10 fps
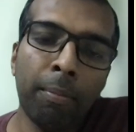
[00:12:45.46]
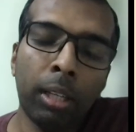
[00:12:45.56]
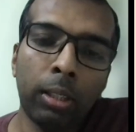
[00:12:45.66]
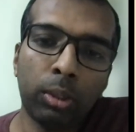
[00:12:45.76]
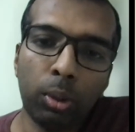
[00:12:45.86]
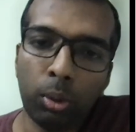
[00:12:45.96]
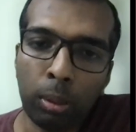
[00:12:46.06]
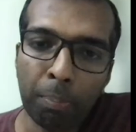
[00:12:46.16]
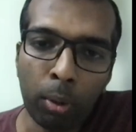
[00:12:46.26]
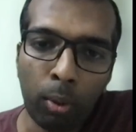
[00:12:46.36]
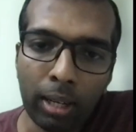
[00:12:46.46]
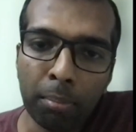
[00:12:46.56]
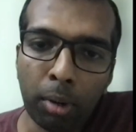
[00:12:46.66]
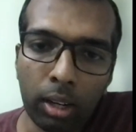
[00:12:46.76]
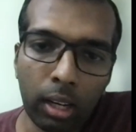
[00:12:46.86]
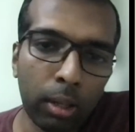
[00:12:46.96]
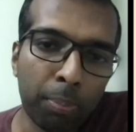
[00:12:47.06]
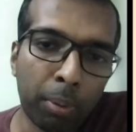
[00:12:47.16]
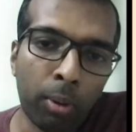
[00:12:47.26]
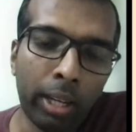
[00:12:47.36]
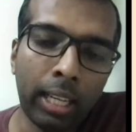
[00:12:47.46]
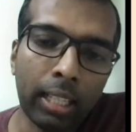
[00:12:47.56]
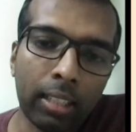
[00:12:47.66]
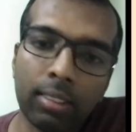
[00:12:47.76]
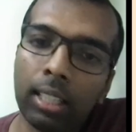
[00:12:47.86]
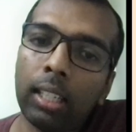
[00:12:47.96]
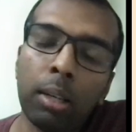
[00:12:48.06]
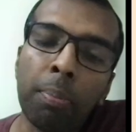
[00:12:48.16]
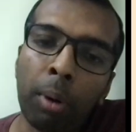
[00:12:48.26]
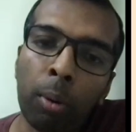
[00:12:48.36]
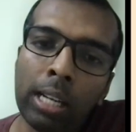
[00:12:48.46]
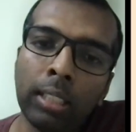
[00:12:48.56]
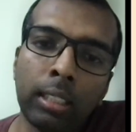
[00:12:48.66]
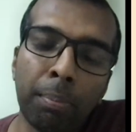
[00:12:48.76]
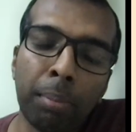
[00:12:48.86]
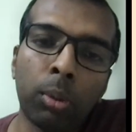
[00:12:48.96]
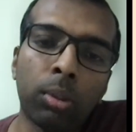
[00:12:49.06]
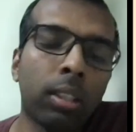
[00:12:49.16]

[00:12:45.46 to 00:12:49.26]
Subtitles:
So you provide model, you provide data set, you provide GPUs,